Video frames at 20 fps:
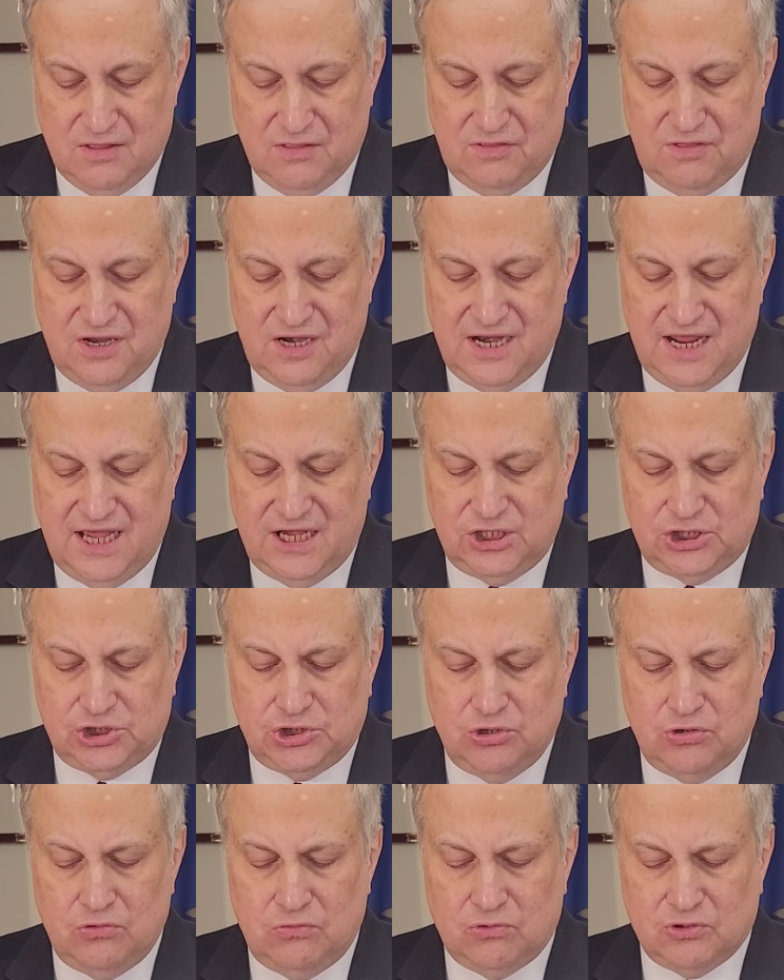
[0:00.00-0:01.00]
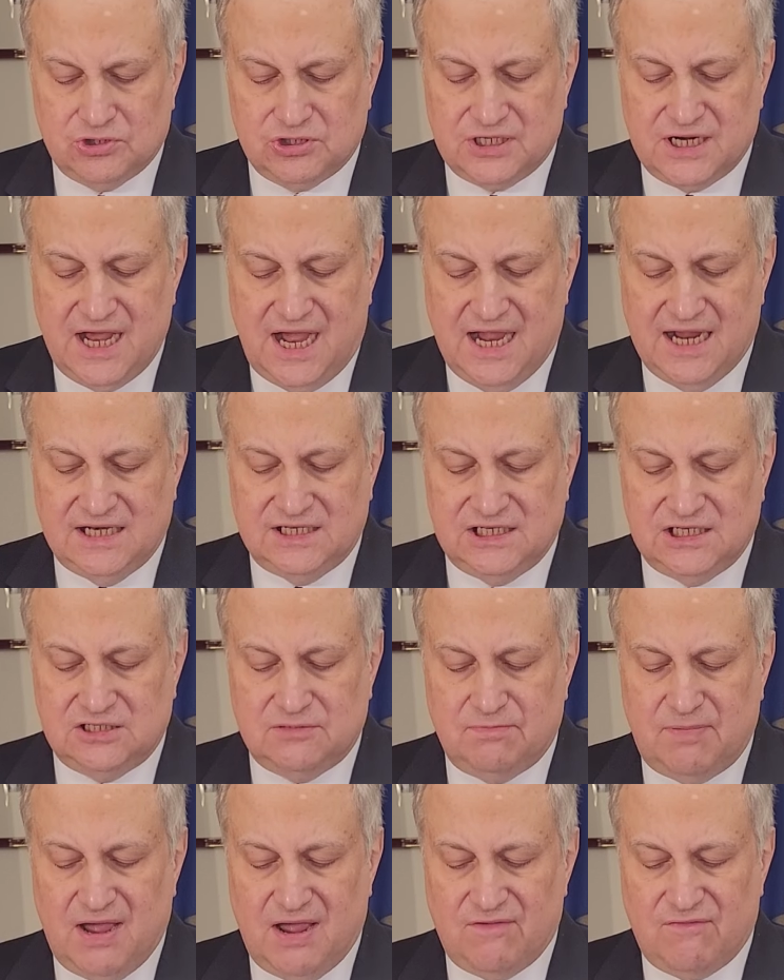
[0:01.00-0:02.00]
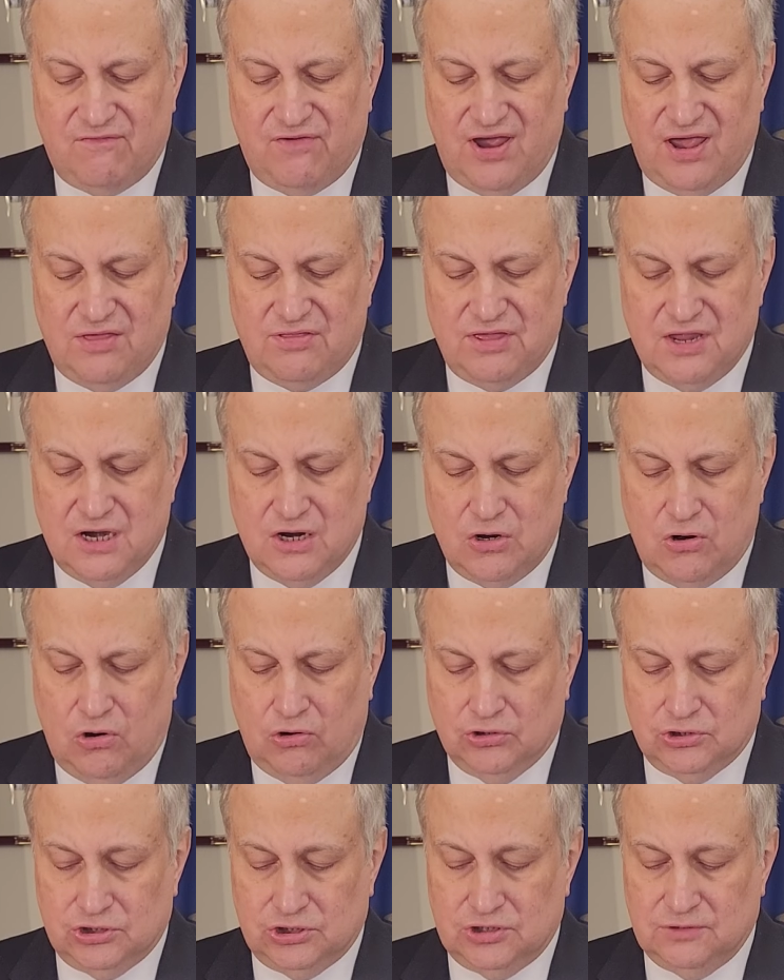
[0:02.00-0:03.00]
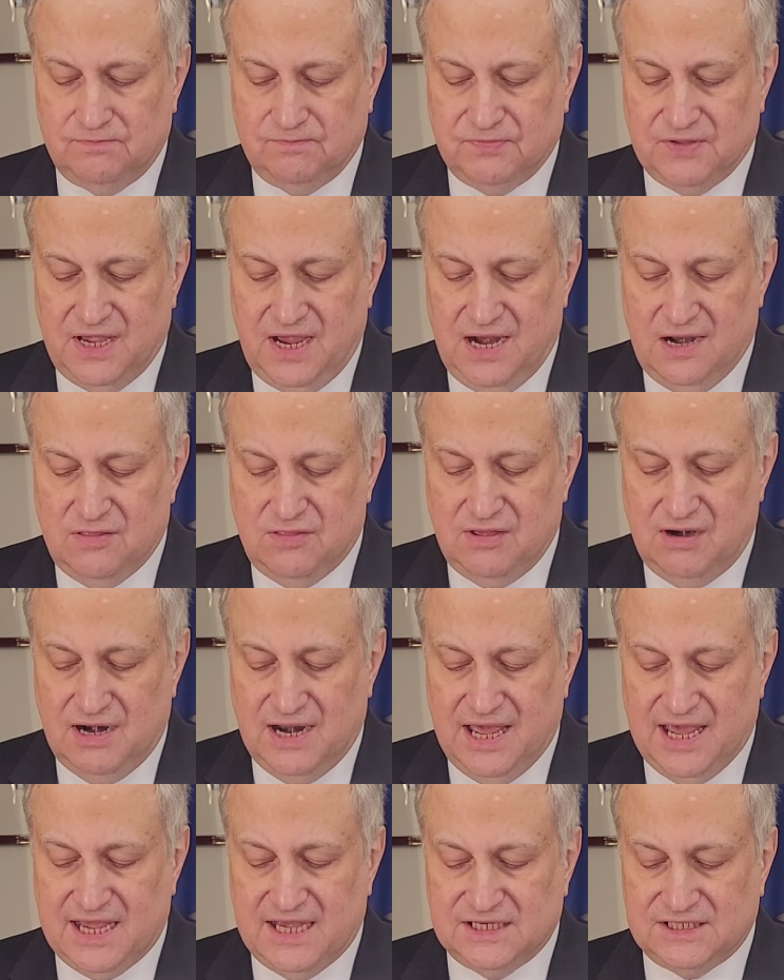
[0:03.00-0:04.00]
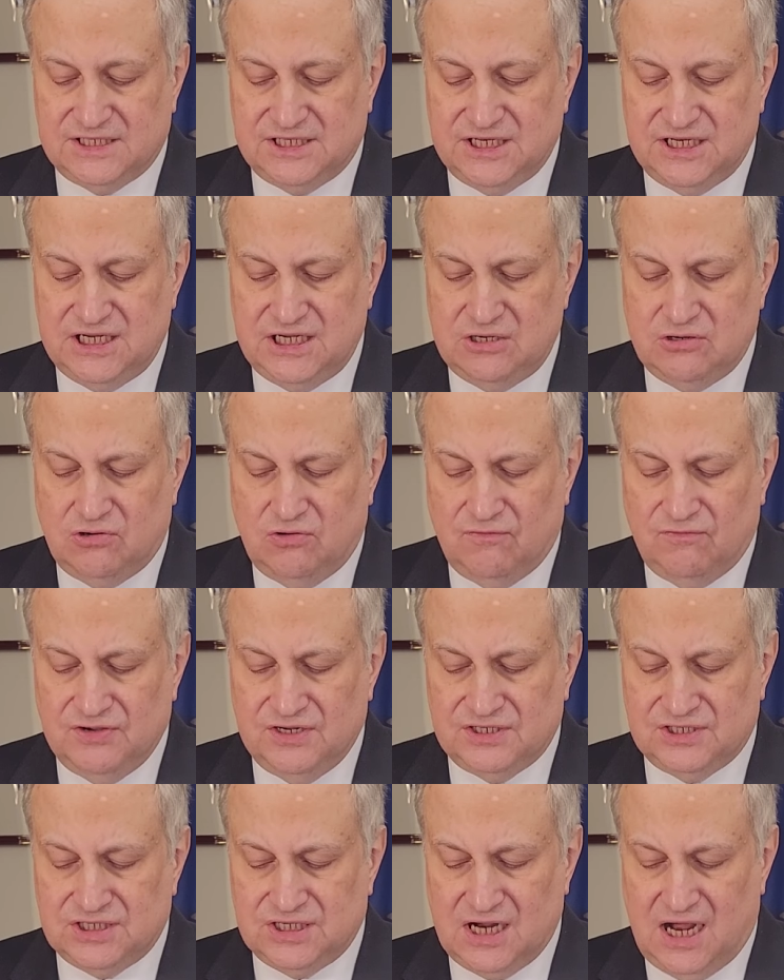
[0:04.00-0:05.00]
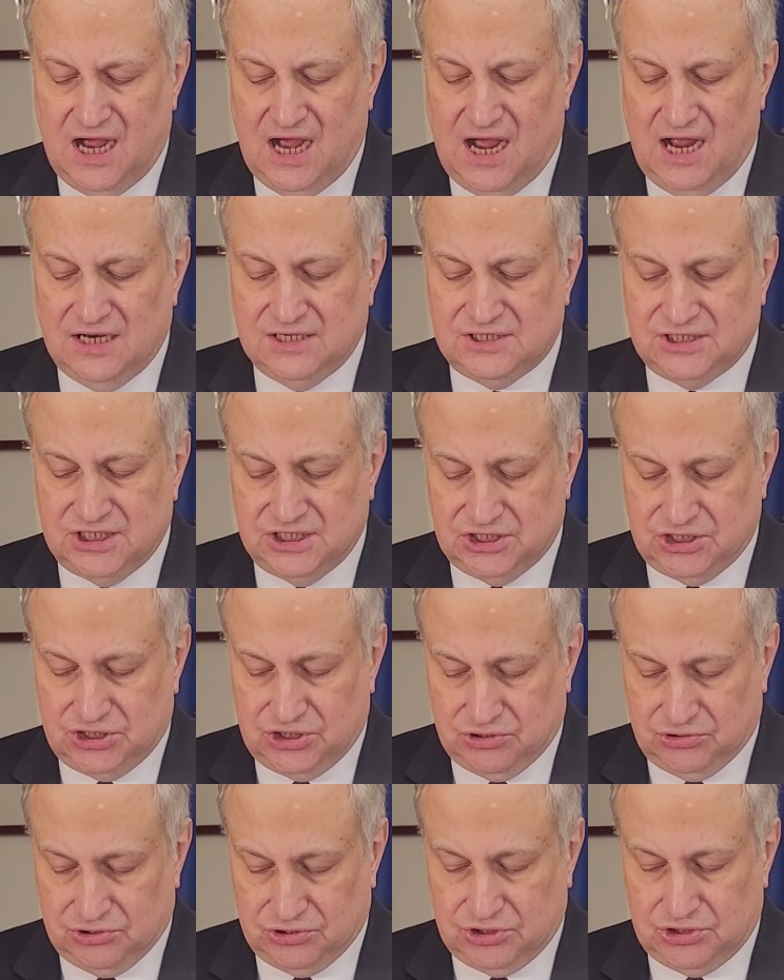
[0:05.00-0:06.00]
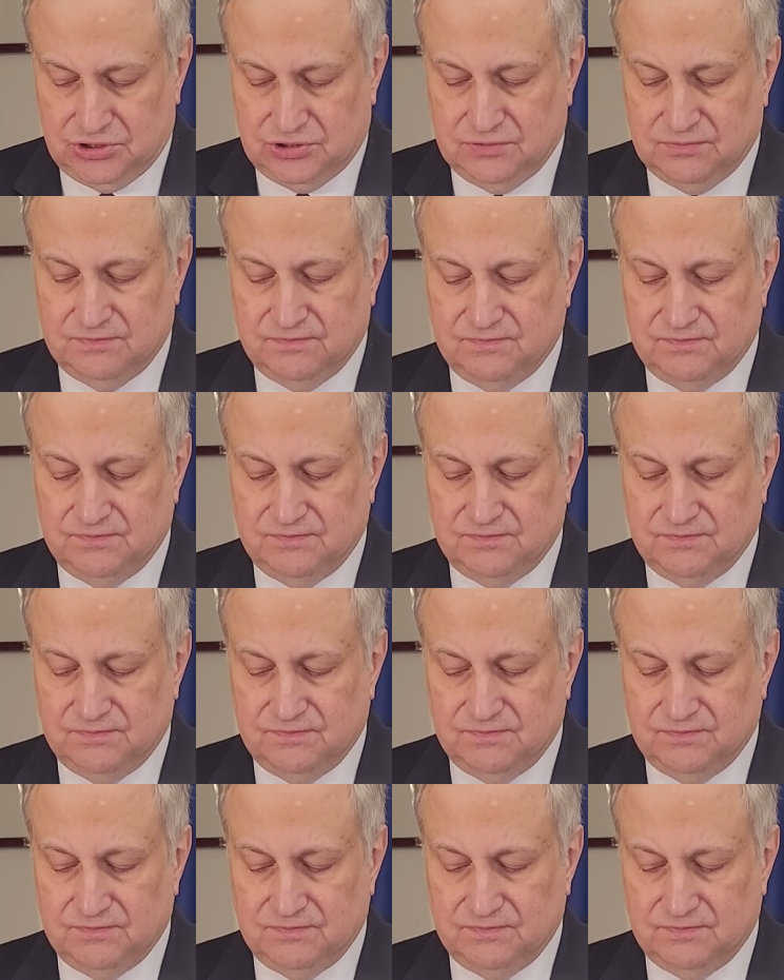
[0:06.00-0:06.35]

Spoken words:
The nation was guided by faith in God and the legacy of its ancestors.